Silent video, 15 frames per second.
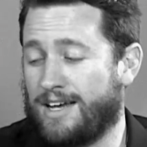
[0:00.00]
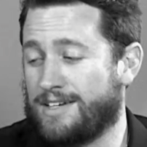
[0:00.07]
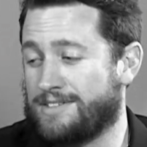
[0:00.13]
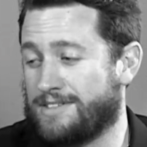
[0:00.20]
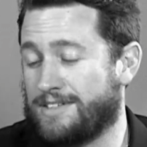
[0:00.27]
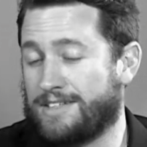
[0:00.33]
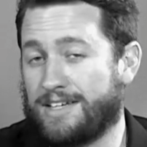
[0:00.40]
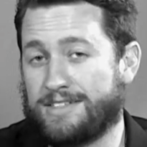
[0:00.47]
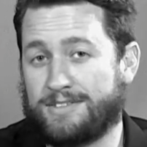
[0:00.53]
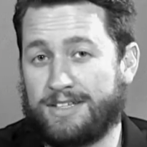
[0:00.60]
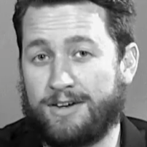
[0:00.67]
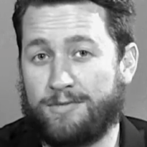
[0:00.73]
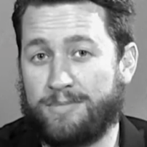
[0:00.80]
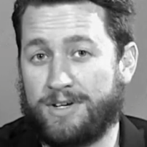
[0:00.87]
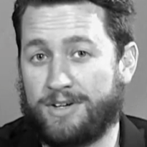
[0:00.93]
I actually think that
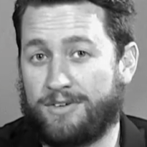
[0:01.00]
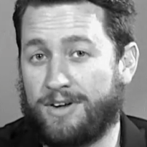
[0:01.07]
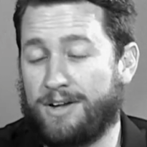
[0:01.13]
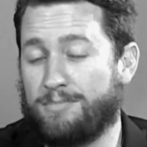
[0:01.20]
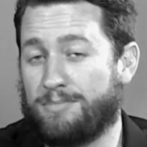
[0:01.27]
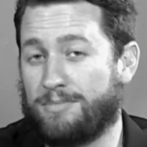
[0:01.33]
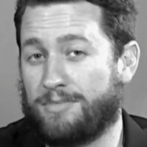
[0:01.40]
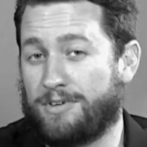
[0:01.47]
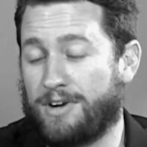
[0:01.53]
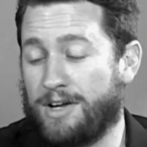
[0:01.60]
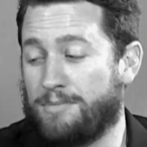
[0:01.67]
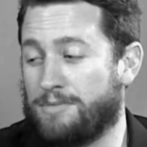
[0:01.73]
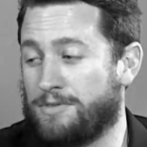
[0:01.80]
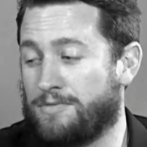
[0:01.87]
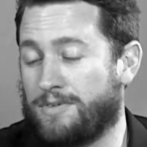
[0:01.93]
would be a
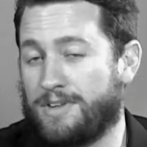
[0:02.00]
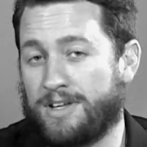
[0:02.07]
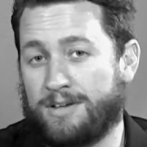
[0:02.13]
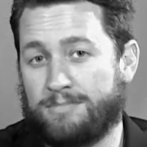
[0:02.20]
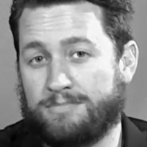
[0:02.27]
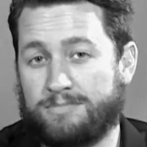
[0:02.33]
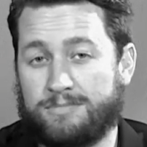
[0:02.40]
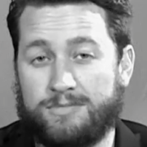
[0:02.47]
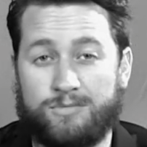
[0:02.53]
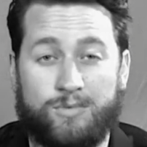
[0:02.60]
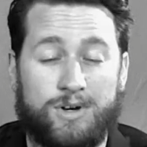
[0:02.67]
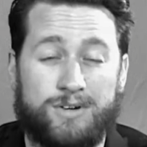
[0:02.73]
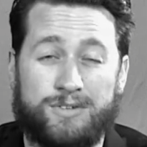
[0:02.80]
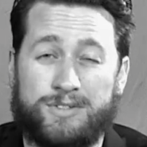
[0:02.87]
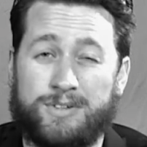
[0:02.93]
great move for them.
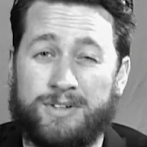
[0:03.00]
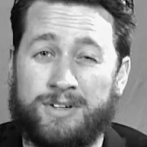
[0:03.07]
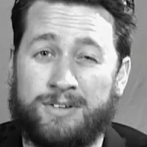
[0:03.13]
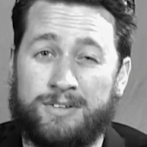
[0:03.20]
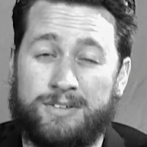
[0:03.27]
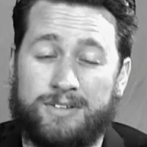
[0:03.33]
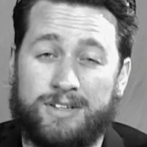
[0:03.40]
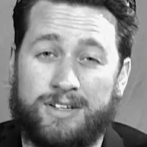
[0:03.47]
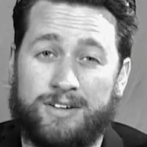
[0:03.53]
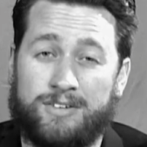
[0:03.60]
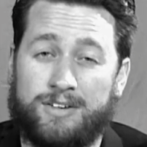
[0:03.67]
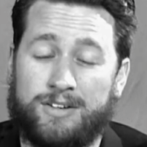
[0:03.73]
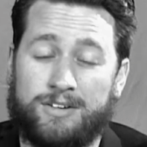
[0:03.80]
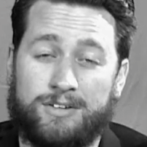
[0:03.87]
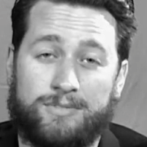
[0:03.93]
1 or 2 year
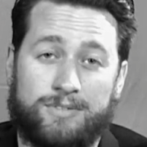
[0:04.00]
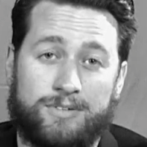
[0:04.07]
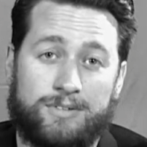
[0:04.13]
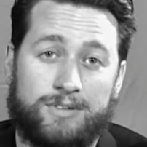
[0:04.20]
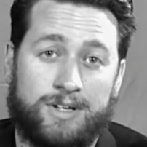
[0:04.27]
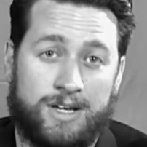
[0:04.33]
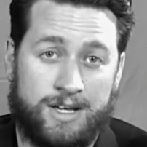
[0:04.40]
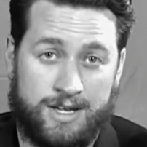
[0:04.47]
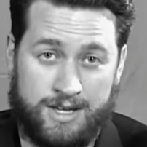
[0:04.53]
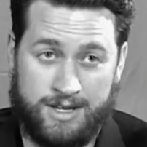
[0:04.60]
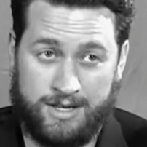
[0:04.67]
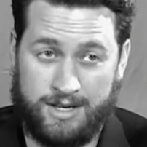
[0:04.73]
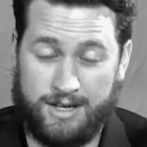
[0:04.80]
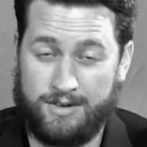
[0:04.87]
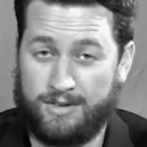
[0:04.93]
deal for,
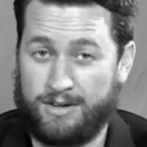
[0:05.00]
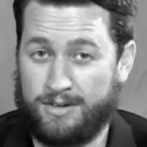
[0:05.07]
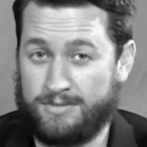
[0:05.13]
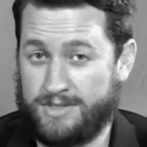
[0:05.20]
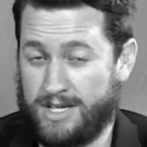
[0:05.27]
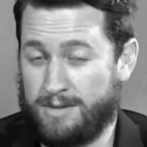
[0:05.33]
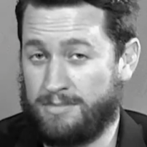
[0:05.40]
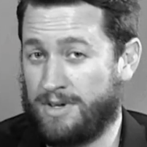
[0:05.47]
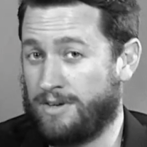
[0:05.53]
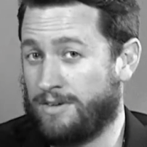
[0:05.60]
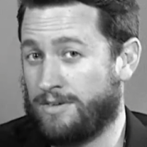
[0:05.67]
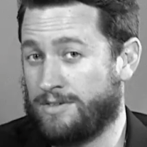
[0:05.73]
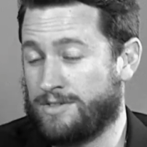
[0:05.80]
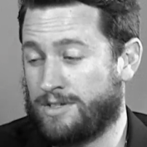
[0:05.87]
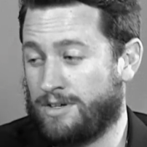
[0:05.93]
I don't know, $10
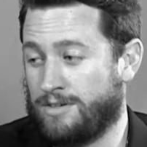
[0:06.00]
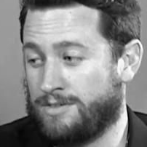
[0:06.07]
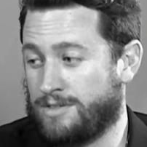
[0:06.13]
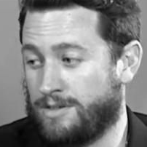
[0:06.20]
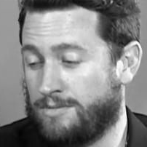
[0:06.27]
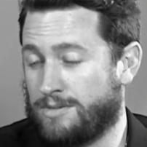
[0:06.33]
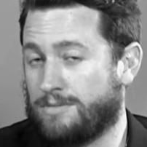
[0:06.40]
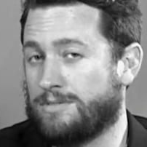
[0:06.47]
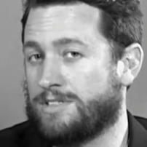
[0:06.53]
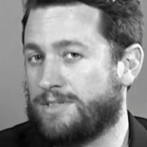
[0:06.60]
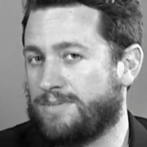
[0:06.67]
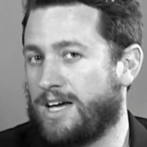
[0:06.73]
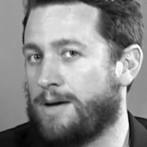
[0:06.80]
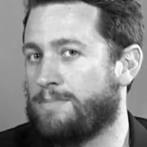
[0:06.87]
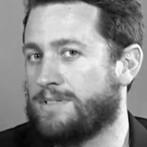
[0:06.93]
million or so. So we'll see
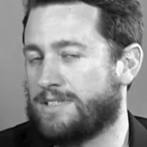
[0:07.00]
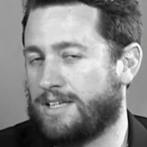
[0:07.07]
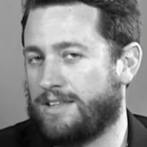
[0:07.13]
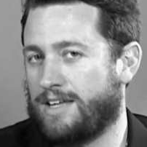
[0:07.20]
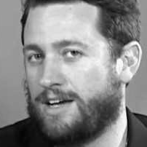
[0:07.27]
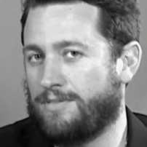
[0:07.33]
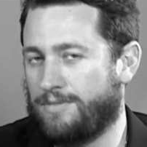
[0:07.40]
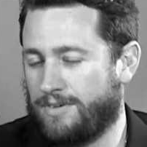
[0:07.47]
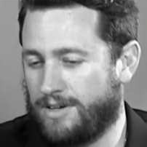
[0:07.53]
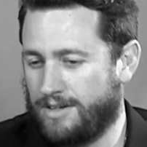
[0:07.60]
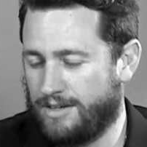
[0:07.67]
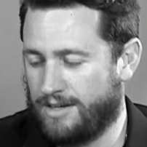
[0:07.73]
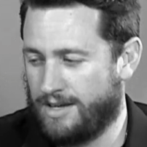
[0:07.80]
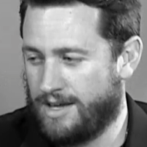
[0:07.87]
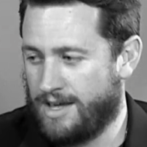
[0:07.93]
what happens on that
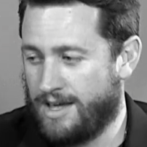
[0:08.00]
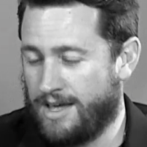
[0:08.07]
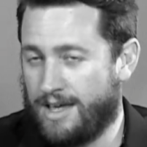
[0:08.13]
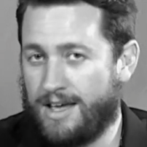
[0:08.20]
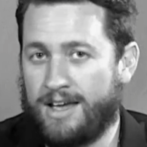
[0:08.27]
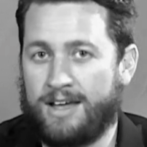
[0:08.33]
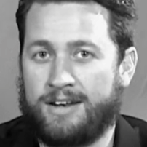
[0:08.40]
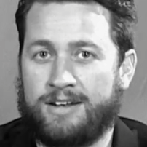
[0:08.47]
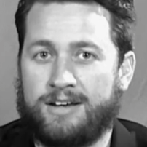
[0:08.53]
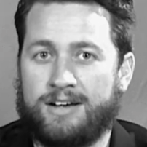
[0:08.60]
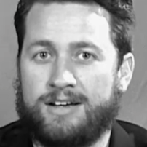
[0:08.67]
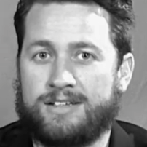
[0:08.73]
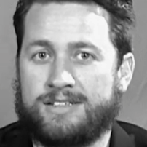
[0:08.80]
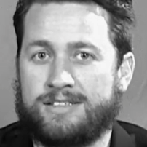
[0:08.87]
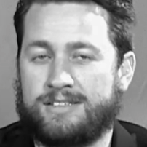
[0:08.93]
front. And
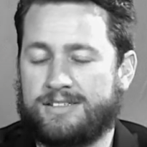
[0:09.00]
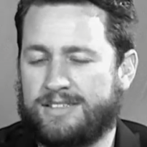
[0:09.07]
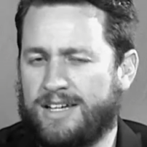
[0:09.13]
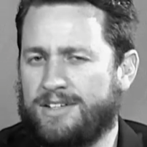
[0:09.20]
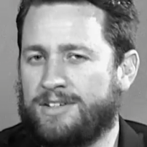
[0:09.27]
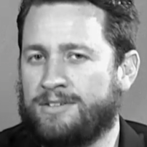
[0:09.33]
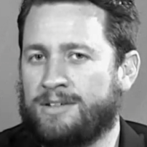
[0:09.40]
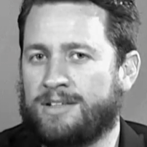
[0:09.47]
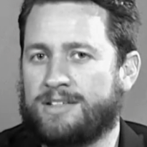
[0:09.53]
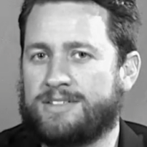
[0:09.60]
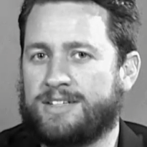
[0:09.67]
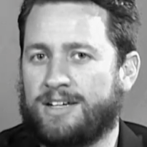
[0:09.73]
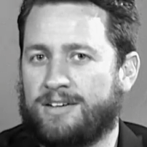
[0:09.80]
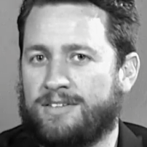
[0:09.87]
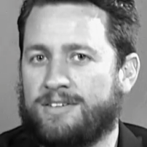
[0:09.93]
stay tuned on the
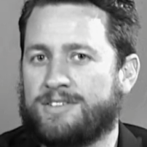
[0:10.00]
channel.